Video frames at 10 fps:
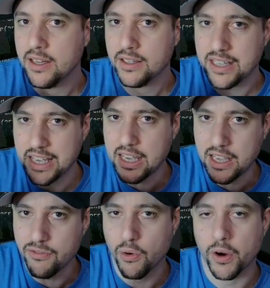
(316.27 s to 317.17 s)
key
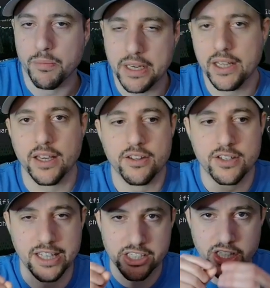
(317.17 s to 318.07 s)
for it, meaning it's
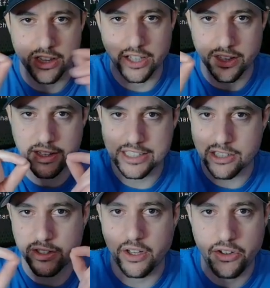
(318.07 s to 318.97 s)
this is the, the this
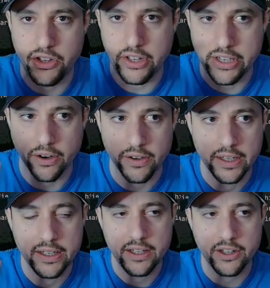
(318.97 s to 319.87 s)
will you know
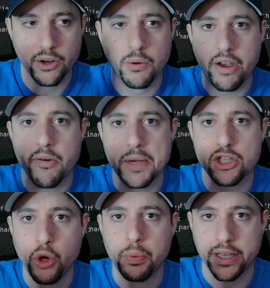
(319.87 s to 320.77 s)
there will never be a
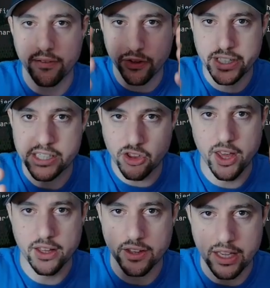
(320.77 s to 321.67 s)
duplicate for this
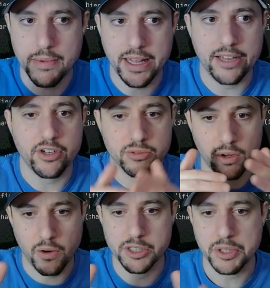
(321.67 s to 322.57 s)
thing. The email address will
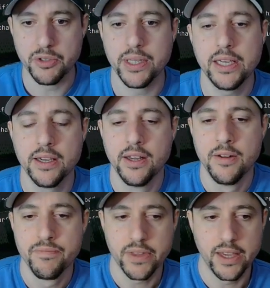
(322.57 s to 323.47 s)
always be unique
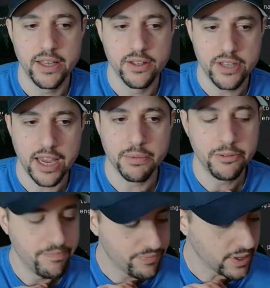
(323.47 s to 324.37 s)
in the
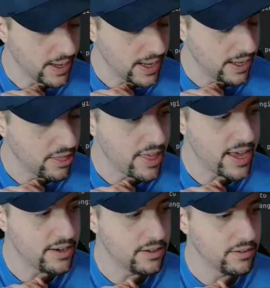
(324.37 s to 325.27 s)
table uh,
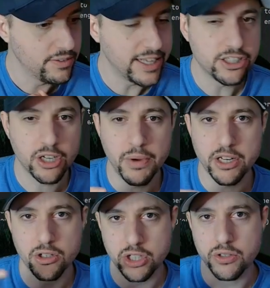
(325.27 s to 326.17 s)
then that's a good way
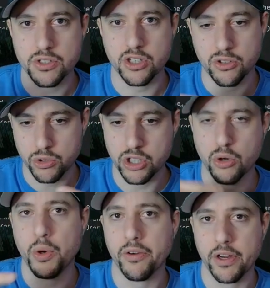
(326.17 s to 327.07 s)
to, to use to, to,
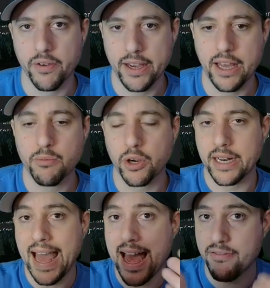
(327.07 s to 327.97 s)
query, right? And we're going
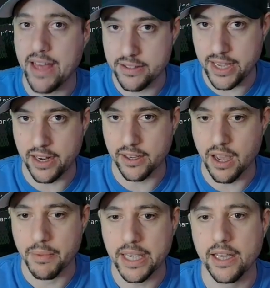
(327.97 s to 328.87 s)
to have that data
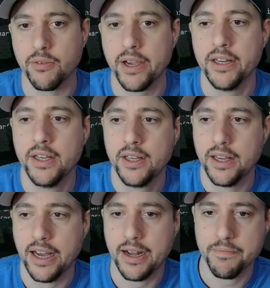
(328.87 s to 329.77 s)
coming in, right?
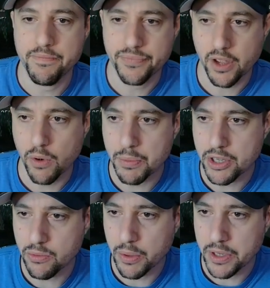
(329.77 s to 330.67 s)
Um, when we
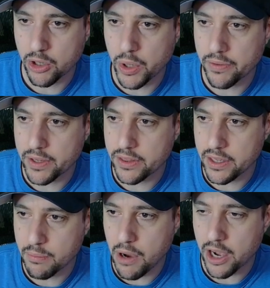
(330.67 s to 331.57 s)
when we query
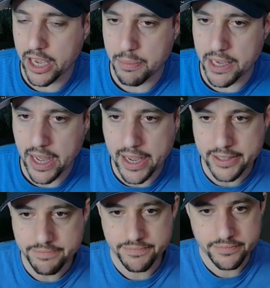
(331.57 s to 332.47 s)
the mock
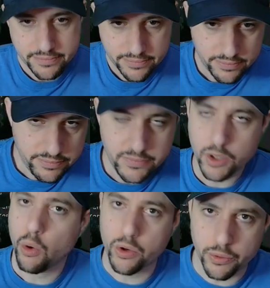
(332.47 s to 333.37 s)
API
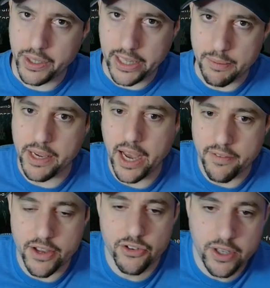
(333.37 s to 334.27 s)
or the real API
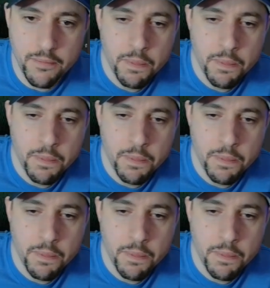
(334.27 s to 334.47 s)
eventually,